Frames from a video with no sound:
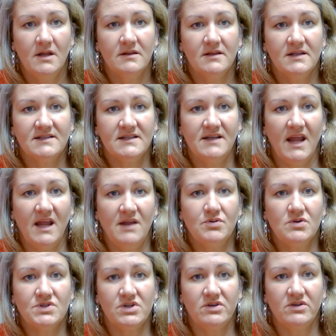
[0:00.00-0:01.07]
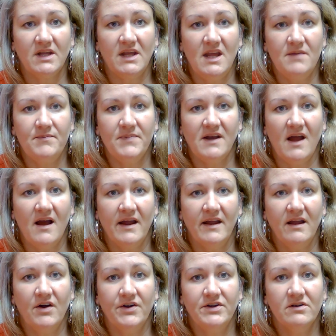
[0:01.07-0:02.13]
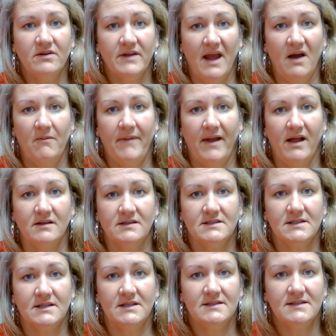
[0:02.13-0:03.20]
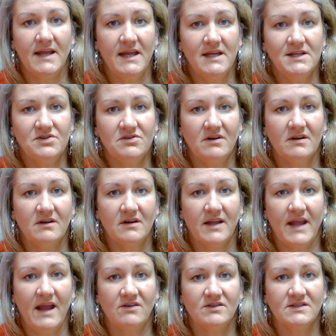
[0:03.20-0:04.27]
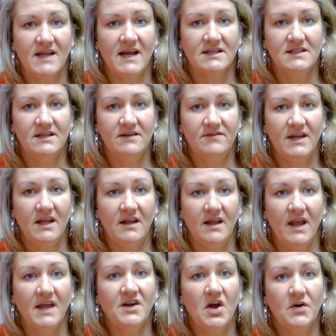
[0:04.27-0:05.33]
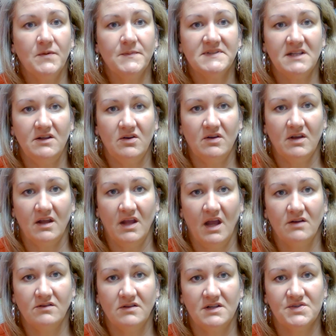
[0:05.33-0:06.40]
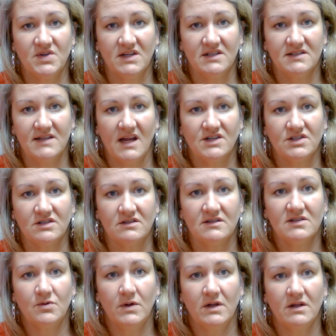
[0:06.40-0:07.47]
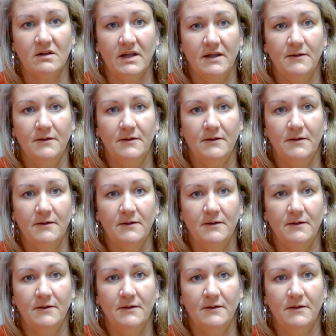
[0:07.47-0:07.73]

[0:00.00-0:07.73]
This enables you to keep an eye on your account balances and your account activity and helps that you can count these transactions quickly.